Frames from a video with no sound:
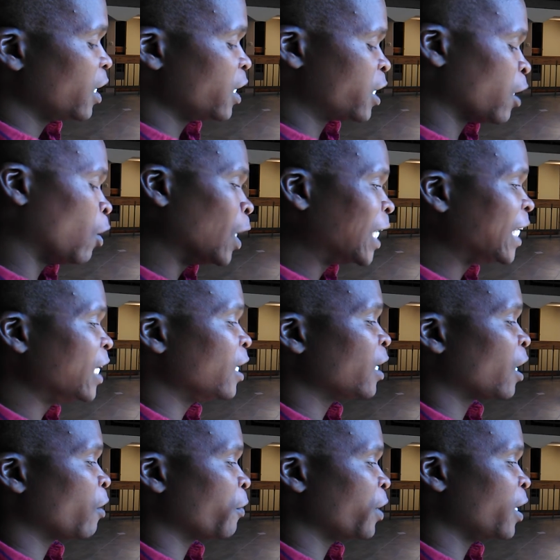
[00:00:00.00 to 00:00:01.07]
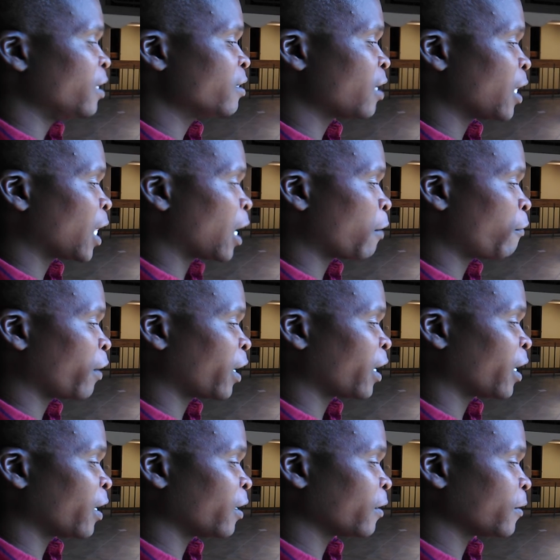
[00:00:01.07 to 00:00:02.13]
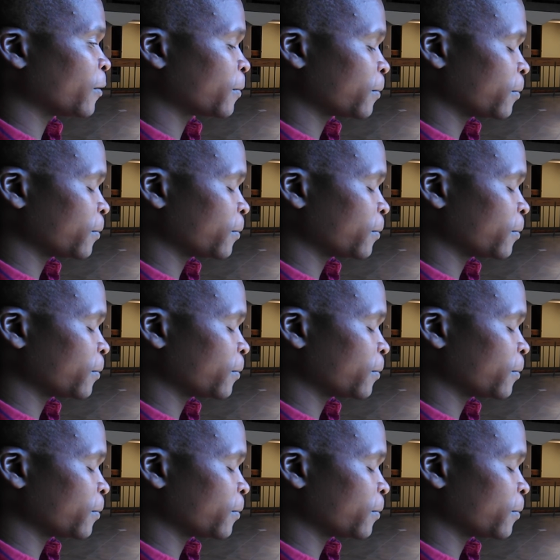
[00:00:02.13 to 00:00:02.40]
it's a holiday now here in South Africa.